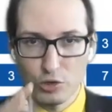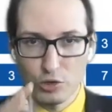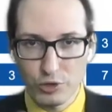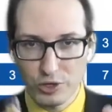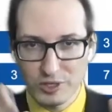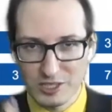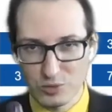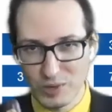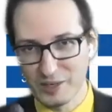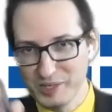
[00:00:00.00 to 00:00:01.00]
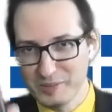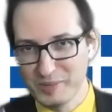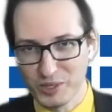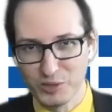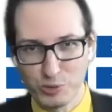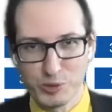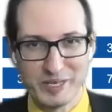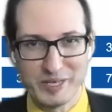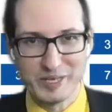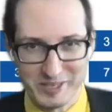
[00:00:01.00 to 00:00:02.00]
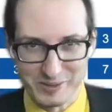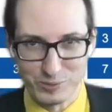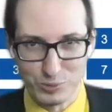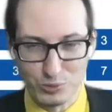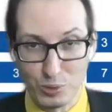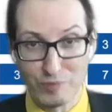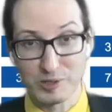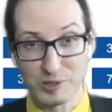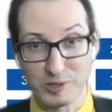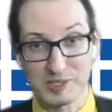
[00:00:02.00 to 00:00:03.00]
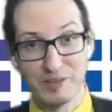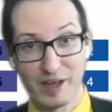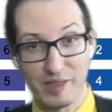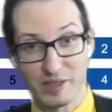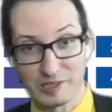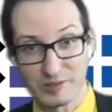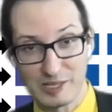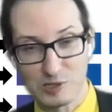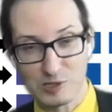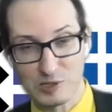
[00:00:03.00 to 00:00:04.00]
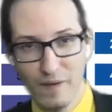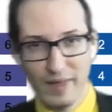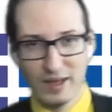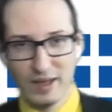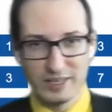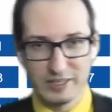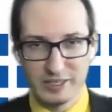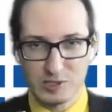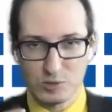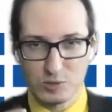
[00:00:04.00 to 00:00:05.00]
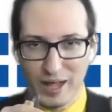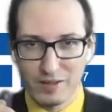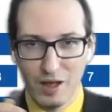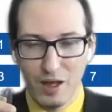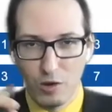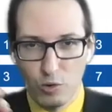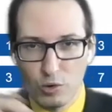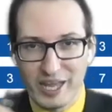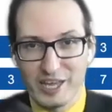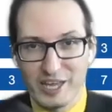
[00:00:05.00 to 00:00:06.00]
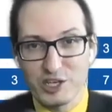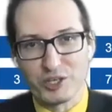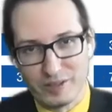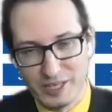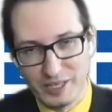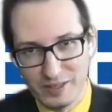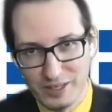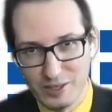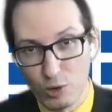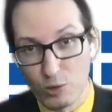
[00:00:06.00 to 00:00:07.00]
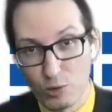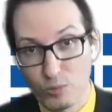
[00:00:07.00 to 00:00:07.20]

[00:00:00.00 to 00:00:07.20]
A token is what there is between two spaces to oversimplify things, right? So it's one location in the